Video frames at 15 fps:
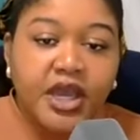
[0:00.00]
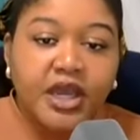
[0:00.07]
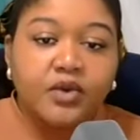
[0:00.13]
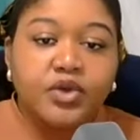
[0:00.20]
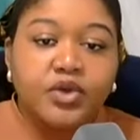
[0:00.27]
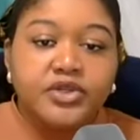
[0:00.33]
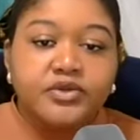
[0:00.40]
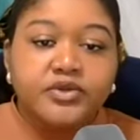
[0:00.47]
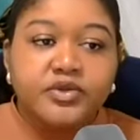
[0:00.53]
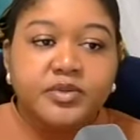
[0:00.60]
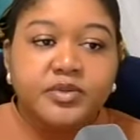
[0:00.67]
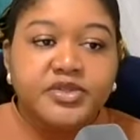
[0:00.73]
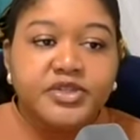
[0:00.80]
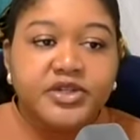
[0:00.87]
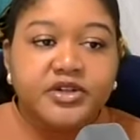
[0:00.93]
I want you to
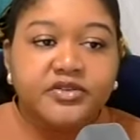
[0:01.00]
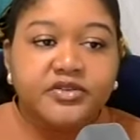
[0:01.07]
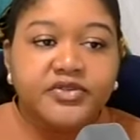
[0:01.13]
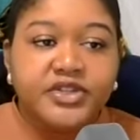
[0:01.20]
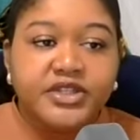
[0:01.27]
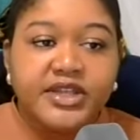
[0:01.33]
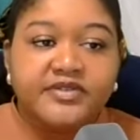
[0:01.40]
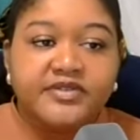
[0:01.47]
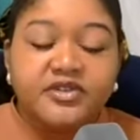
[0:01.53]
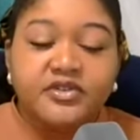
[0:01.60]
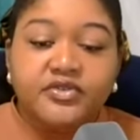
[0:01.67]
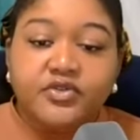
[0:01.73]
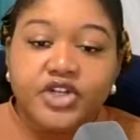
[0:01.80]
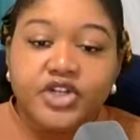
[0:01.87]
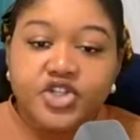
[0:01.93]
observe the level
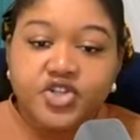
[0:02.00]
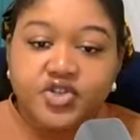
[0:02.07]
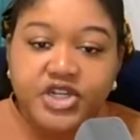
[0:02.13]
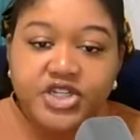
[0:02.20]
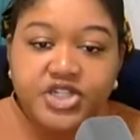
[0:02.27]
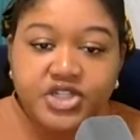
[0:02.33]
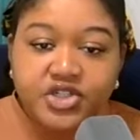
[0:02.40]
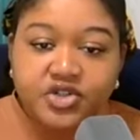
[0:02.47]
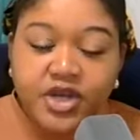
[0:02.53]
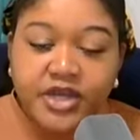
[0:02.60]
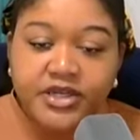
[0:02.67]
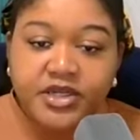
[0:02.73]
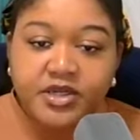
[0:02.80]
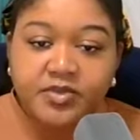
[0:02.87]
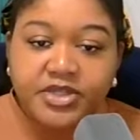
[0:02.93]
of frustration
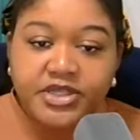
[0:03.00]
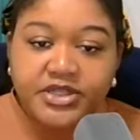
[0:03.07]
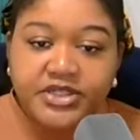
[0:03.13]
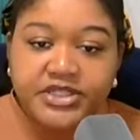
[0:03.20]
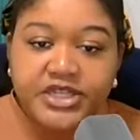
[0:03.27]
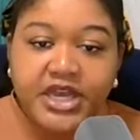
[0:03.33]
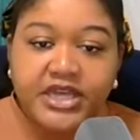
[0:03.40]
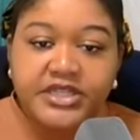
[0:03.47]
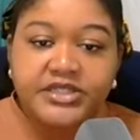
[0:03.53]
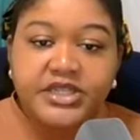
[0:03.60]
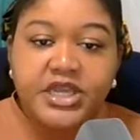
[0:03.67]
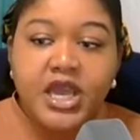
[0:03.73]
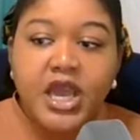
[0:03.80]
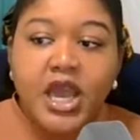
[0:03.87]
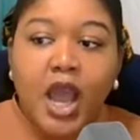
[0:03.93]
trying to complete the
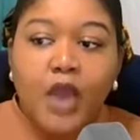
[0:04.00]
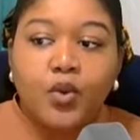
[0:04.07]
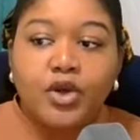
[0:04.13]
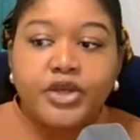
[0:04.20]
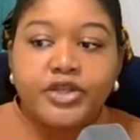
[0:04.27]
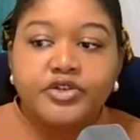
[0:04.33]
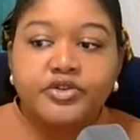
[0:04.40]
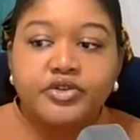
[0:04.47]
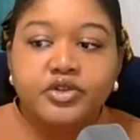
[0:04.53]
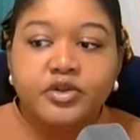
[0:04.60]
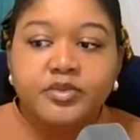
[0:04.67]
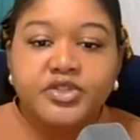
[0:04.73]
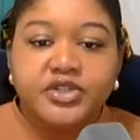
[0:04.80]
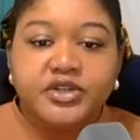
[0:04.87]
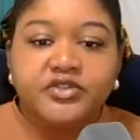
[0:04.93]
task. I want you to
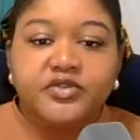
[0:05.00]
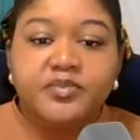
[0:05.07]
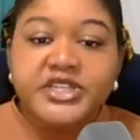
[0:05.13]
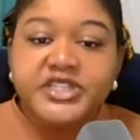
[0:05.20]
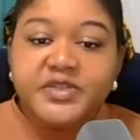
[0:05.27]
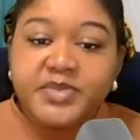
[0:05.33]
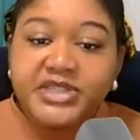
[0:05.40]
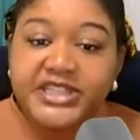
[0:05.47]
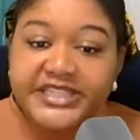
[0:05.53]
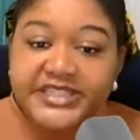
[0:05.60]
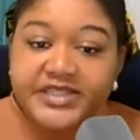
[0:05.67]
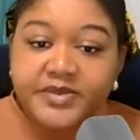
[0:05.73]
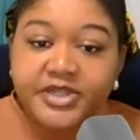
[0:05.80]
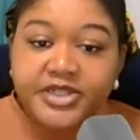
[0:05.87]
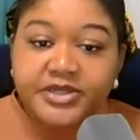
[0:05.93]
observe
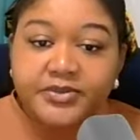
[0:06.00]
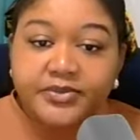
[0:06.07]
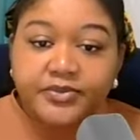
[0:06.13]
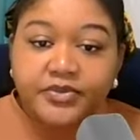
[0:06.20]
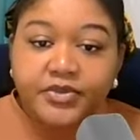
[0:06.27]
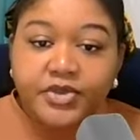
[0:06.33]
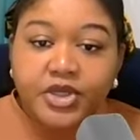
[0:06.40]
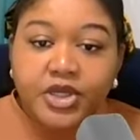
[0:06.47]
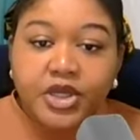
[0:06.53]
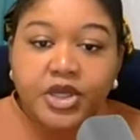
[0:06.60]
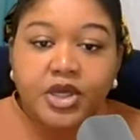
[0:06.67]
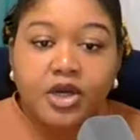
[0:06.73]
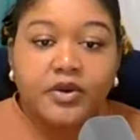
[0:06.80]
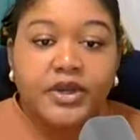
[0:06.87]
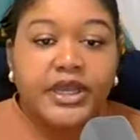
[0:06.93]
misplacement.
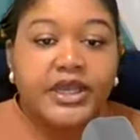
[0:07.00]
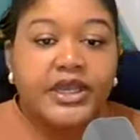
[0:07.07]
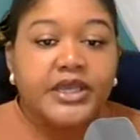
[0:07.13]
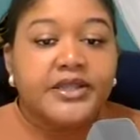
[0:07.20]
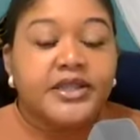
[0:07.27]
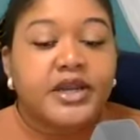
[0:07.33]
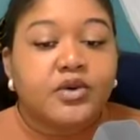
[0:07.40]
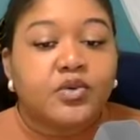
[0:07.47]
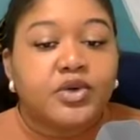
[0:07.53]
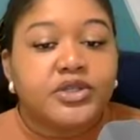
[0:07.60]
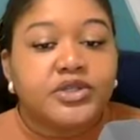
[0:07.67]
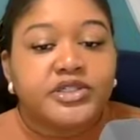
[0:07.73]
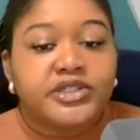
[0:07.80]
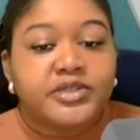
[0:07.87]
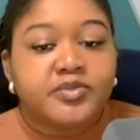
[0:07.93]
Okay. And then I want
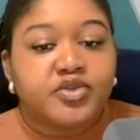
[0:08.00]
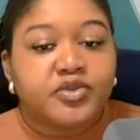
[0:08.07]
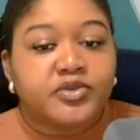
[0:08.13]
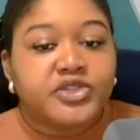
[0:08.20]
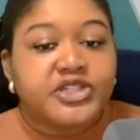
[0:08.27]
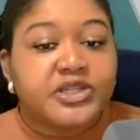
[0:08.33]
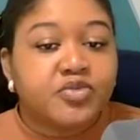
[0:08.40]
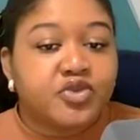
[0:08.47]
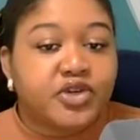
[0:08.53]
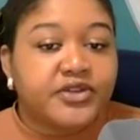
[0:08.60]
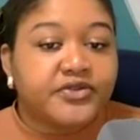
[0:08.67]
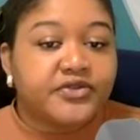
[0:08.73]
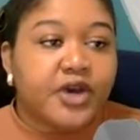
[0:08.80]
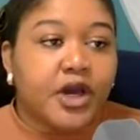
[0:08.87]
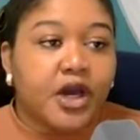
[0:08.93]
you to
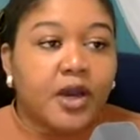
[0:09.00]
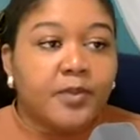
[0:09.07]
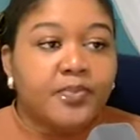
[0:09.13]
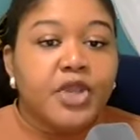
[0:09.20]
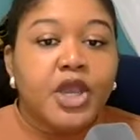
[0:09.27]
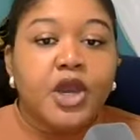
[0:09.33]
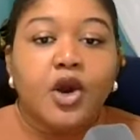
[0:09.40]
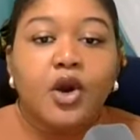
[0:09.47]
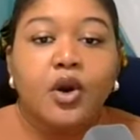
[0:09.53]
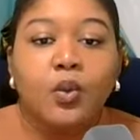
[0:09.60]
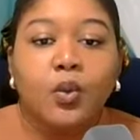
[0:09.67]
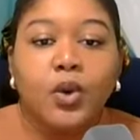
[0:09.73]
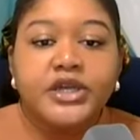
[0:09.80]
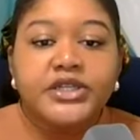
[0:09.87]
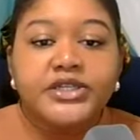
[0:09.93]
debrief
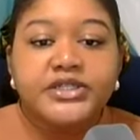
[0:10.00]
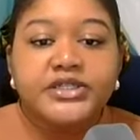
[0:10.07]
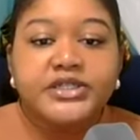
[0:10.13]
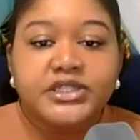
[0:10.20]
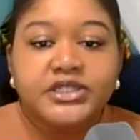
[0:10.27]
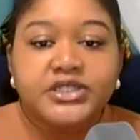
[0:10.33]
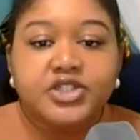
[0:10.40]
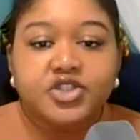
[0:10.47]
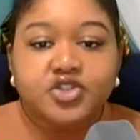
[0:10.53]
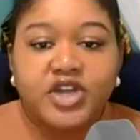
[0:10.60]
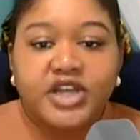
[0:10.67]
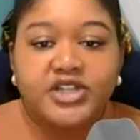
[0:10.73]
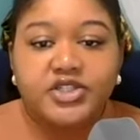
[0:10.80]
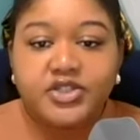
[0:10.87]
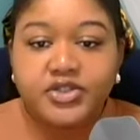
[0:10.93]
what did
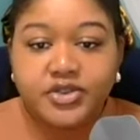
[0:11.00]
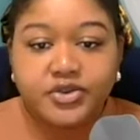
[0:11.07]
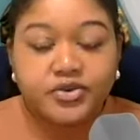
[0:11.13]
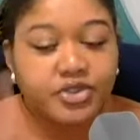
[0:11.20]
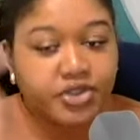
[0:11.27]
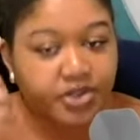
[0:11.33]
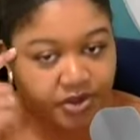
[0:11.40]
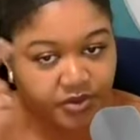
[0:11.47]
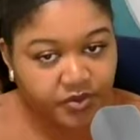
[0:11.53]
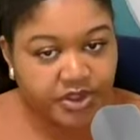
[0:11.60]
distraction do to your